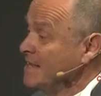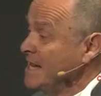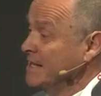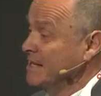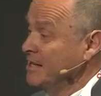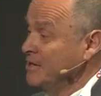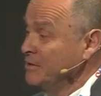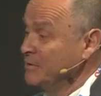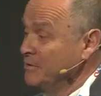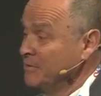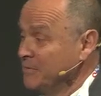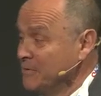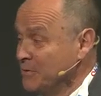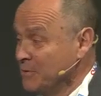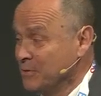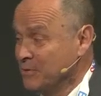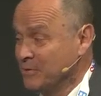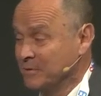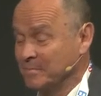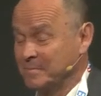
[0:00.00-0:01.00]
thank you
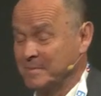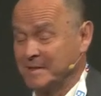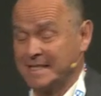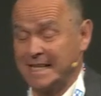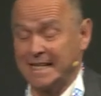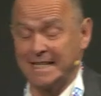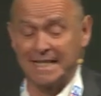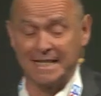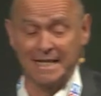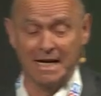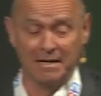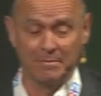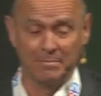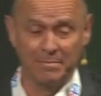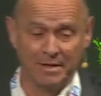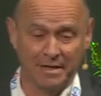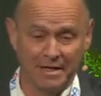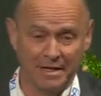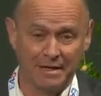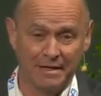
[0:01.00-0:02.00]
for setting it
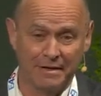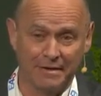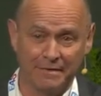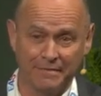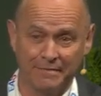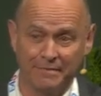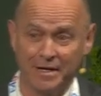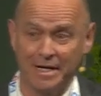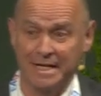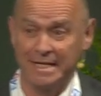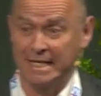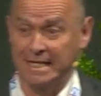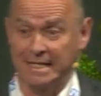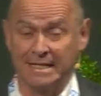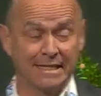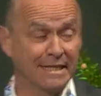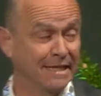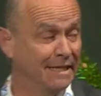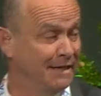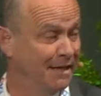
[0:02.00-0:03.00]
up uh, very
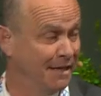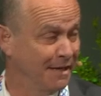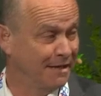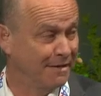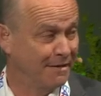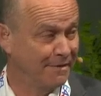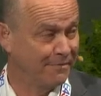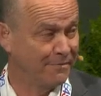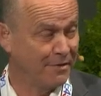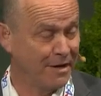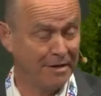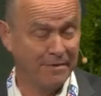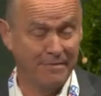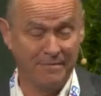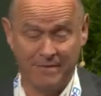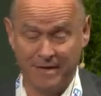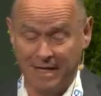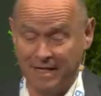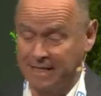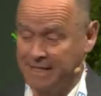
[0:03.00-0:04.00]
nicely uh, for our
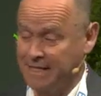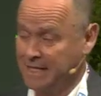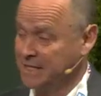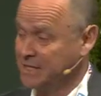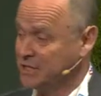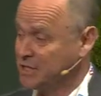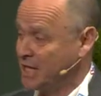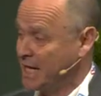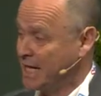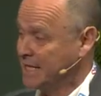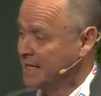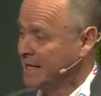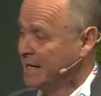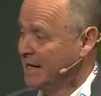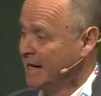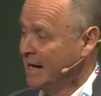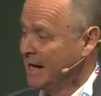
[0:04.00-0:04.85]
fireside chat.